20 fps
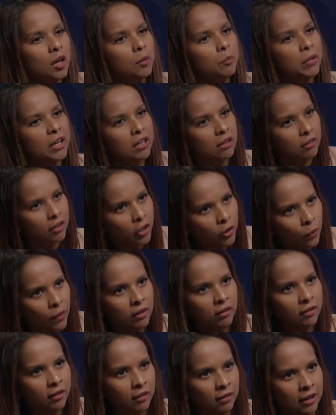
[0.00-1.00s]
because the
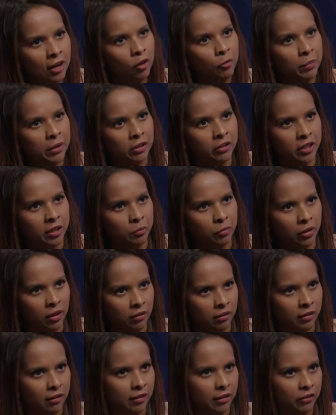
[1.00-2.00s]
US is now mm-hmm. building
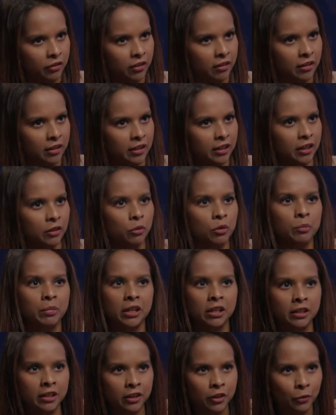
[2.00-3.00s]
processing facilities. We're
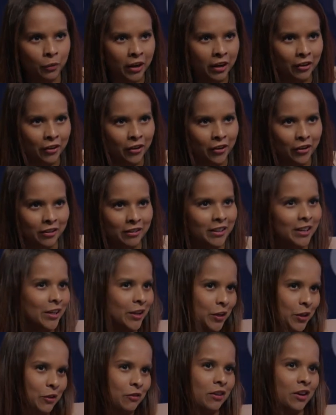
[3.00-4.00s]
building the rare earth.
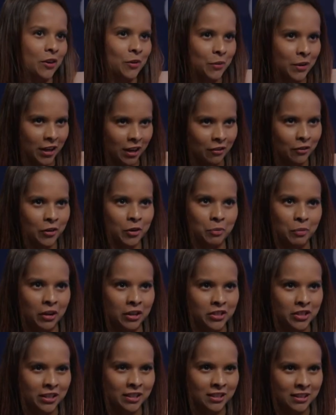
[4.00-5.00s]
You've got a recovery
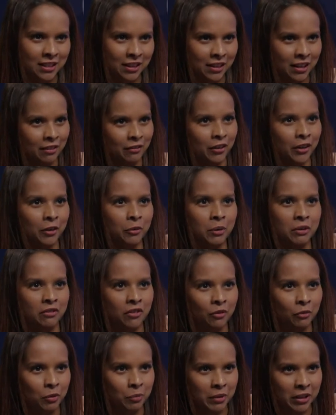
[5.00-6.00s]
project in South Africa. We've
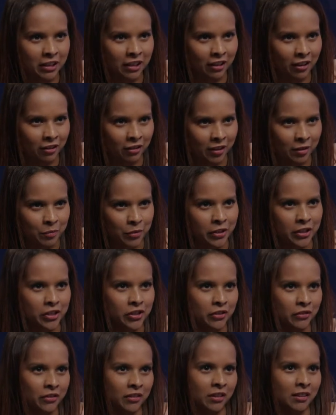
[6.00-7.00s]
got we're building our
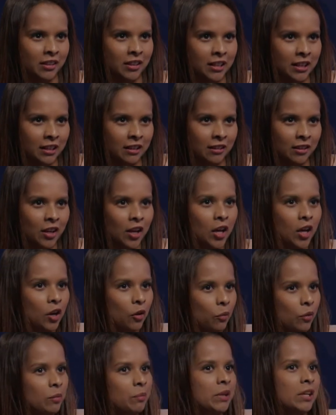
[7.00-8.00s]
separation facilities.
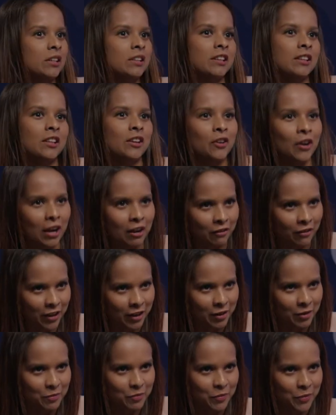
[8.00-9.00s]
We're building mm-hmm. the
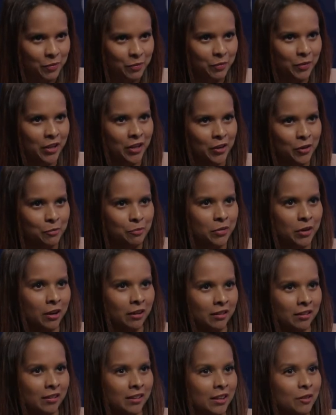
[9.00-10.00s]
graphite you know
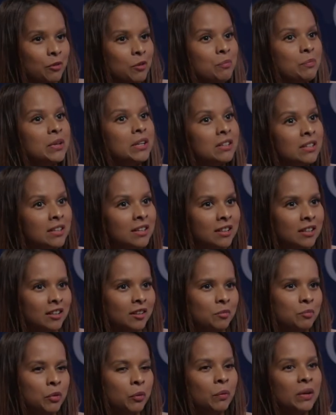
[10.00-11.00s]
processing yeah. we're building
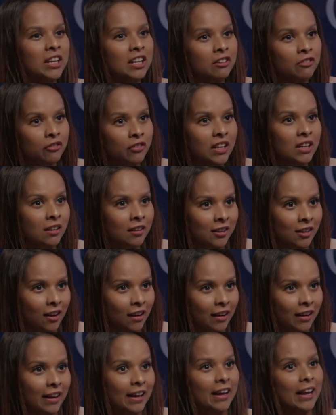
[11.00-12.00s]
this but we need feedstock